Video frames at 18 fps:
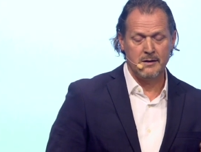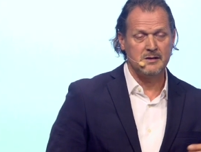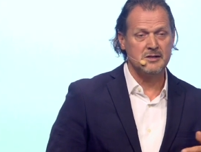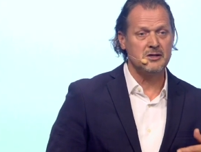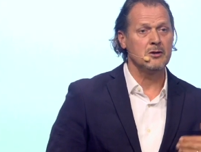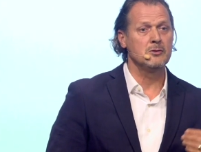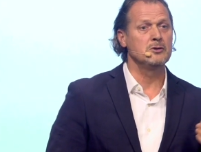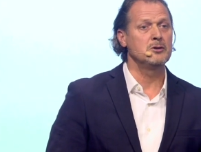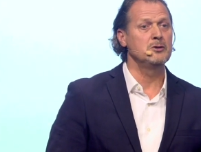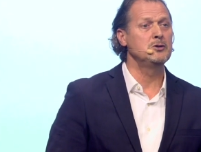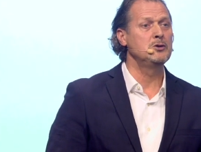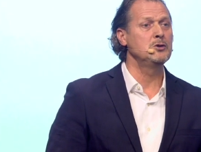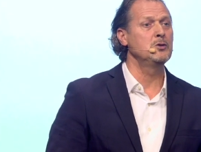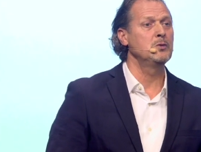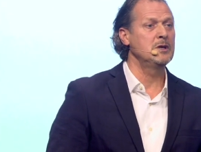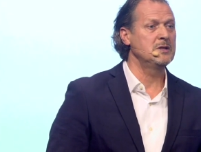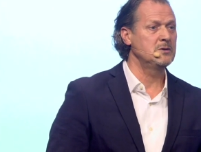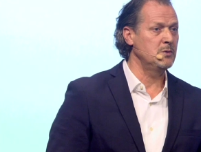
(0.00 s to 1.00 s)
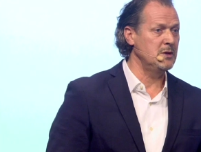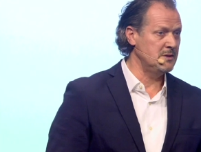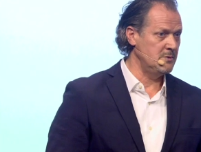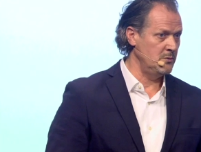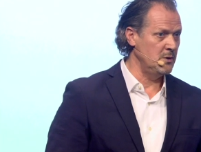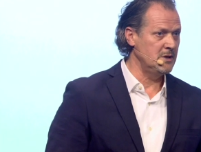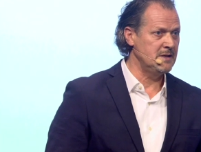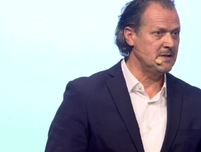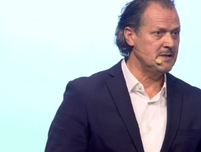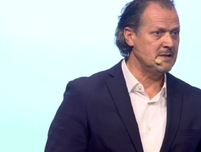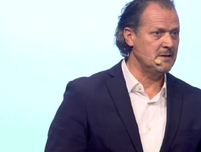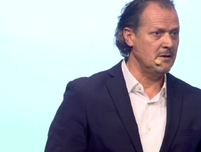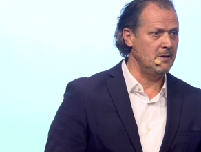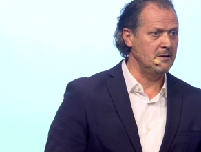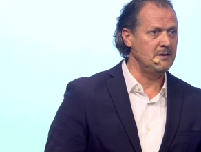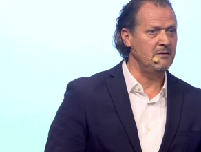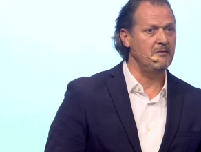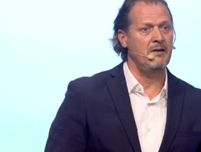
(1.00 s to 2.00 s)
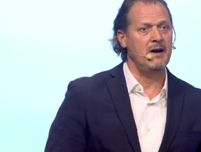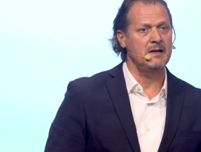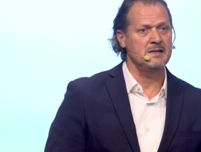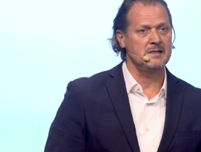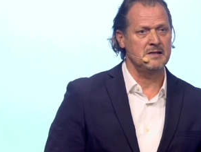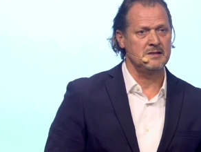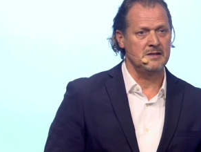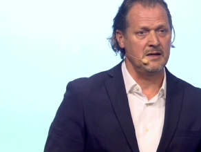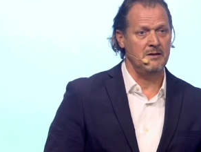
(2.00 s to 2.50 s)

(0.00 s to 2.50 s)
children do with, with, with these uh, devices.